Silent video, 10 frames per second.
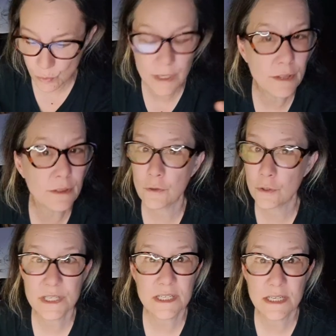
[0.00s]
one of the
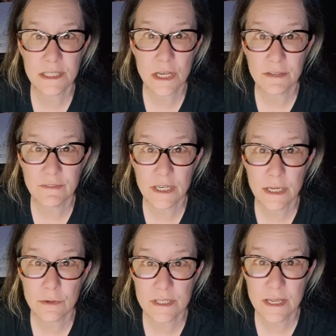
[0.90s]
first TikTok
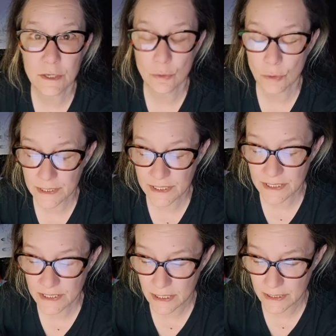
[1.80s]
videos that
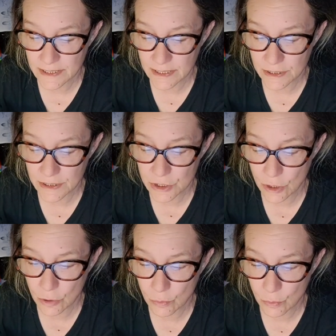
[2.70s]
Yolanda does. And
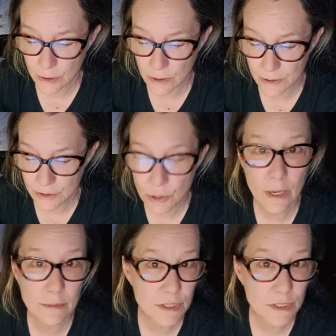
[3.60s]
so
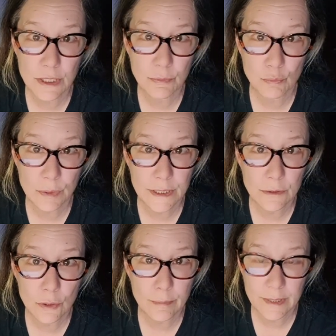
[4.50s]
I'm just going to read a
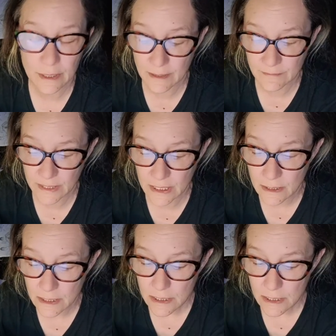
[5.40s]
little bit of it.